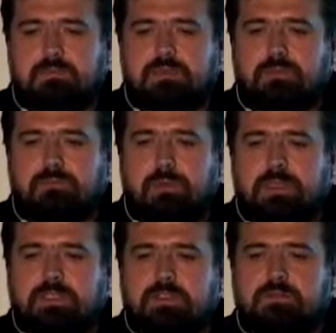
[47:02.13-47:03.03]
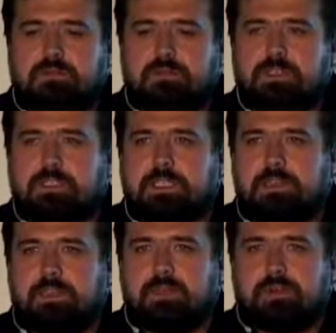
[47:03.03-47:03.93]
Put the public stuff first
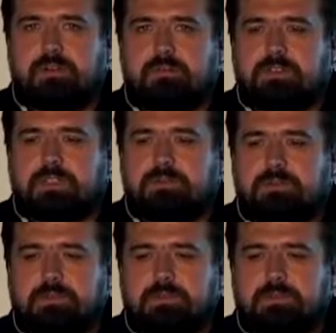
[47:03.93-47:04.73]
and then the private stuff.